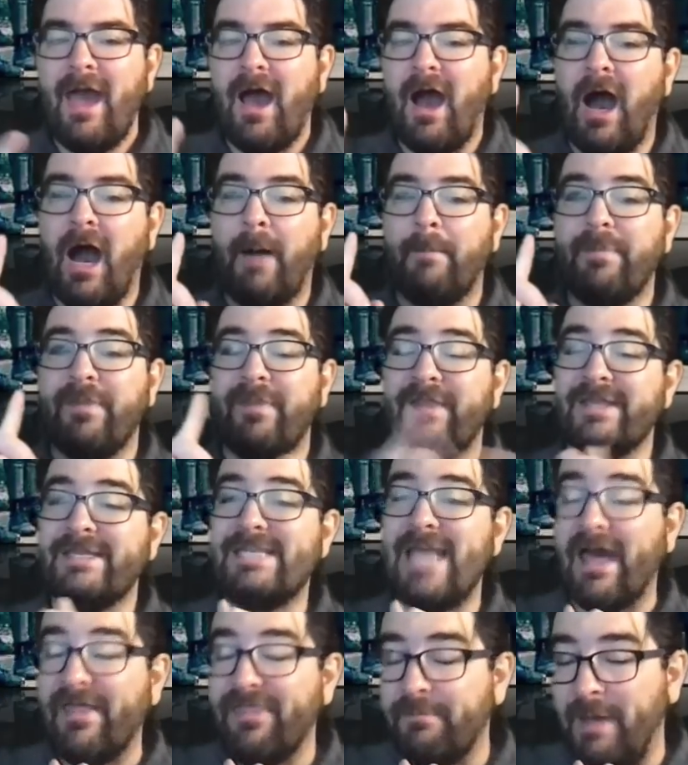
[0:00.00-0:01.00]
The
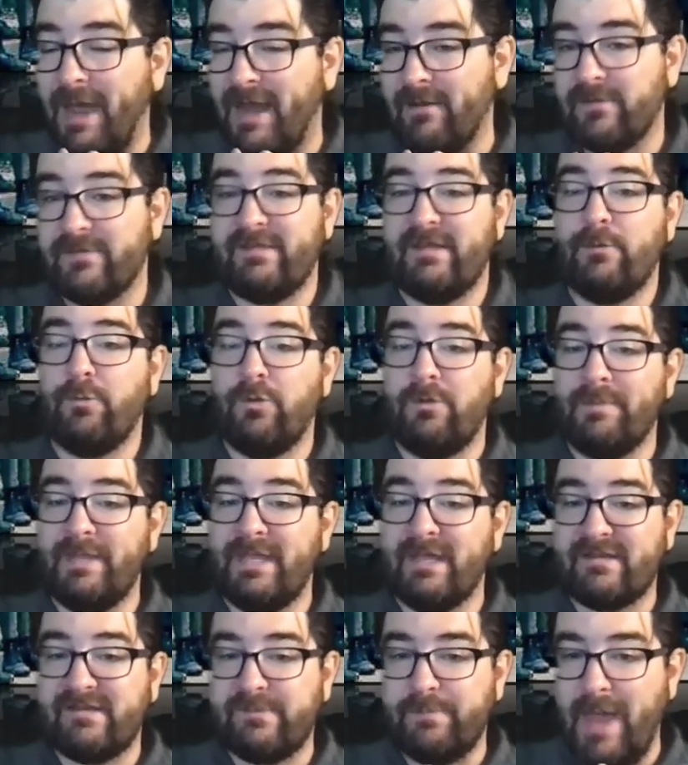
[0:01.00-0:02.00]
death penalty will
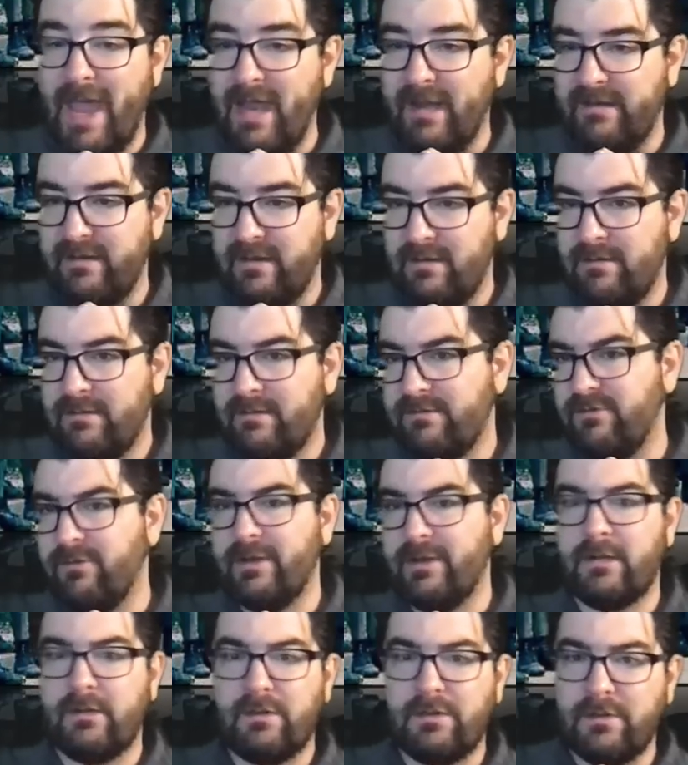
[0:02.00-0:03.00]
be expanded to
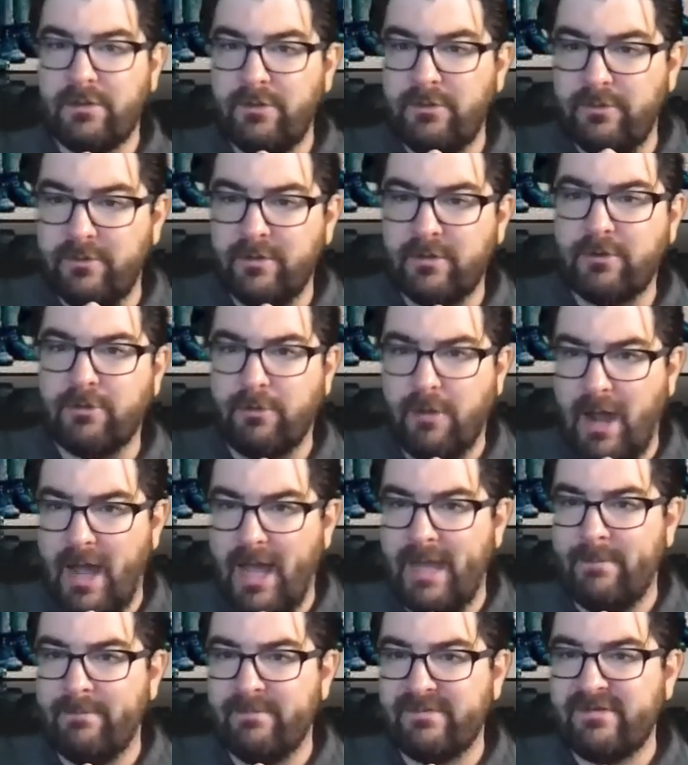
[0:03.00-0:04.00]
include
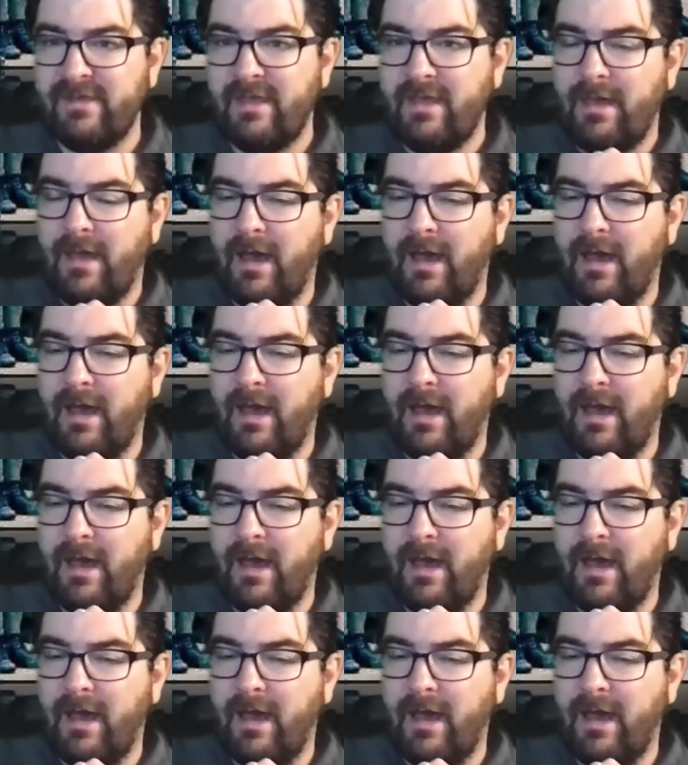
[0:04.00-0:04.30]
crimes,